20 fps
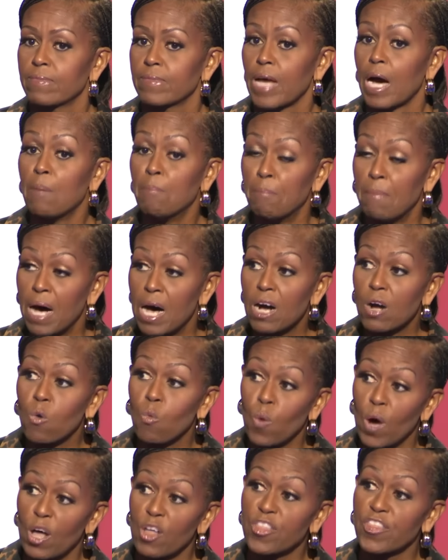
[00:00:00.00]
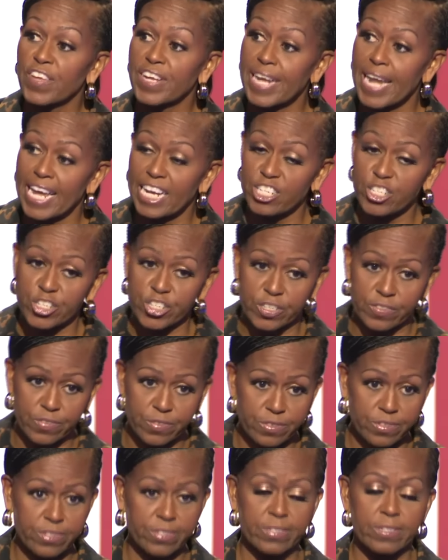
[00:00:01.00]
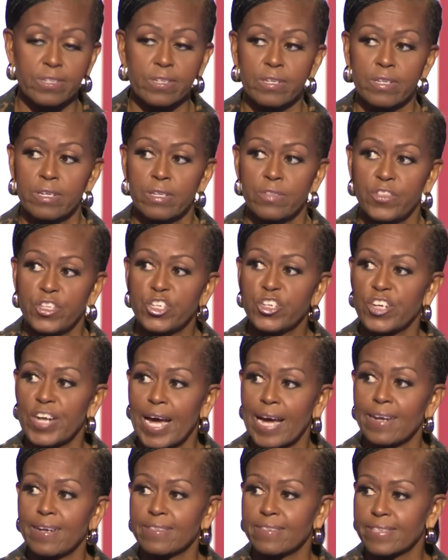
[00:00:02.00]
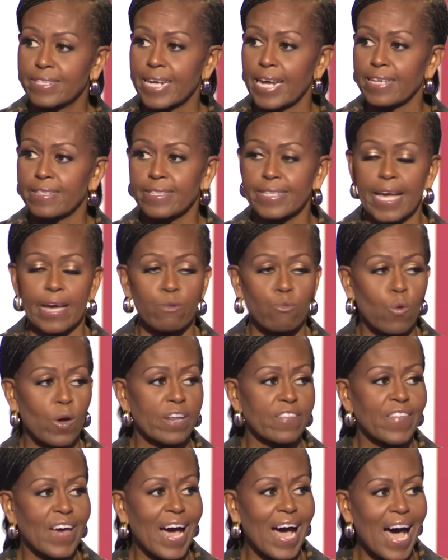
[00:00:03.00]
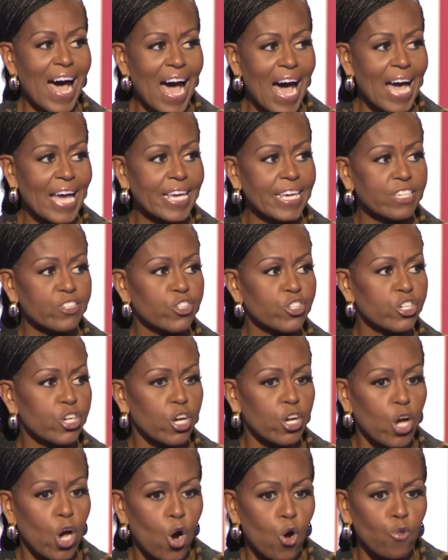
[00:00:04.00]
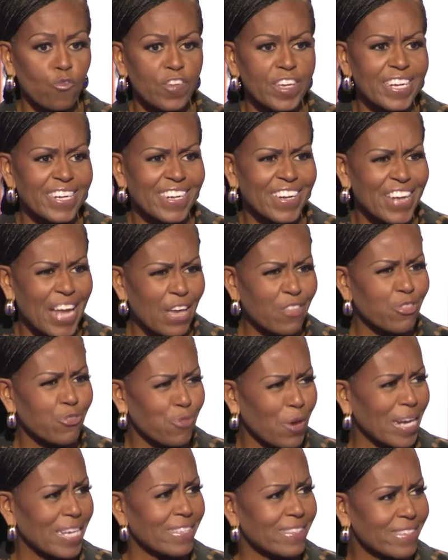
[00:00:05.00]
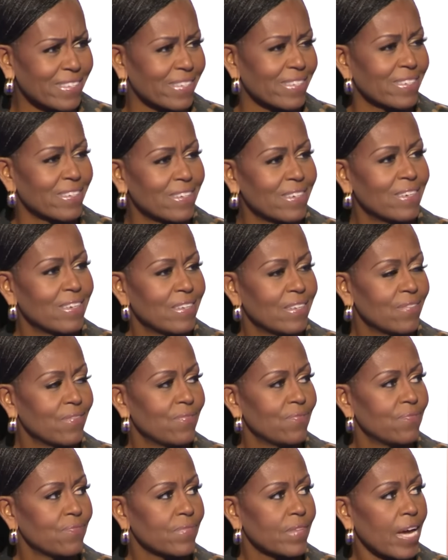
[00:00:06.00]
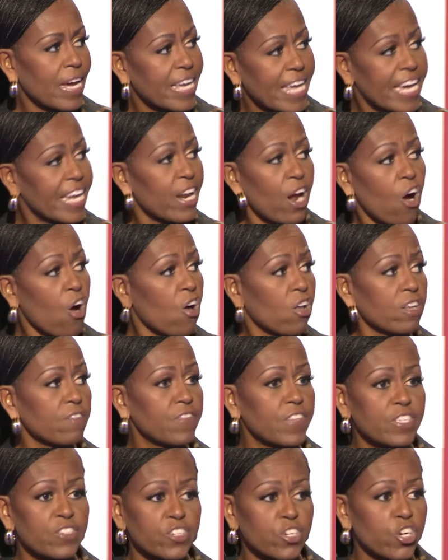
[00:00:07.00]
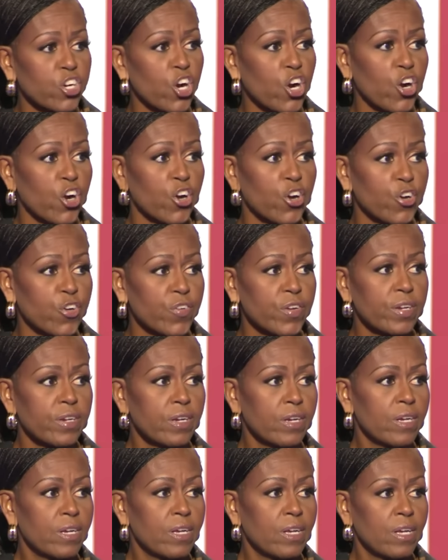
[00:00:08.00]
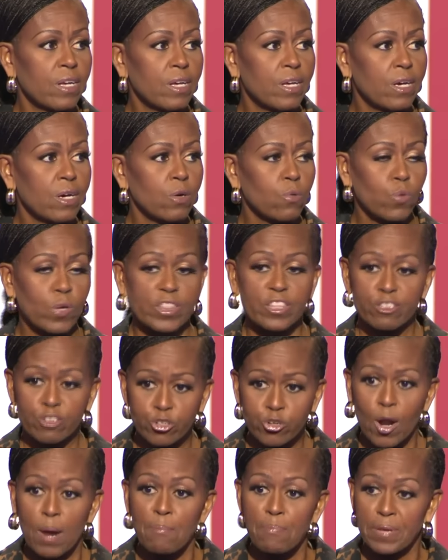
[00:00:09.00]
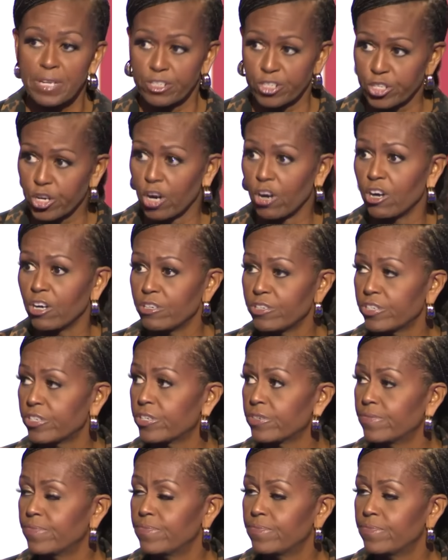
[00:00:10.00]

Among wealthy nations, the United States had one of the highest COVID death rates. Again, all of this occurred with Trump in charge.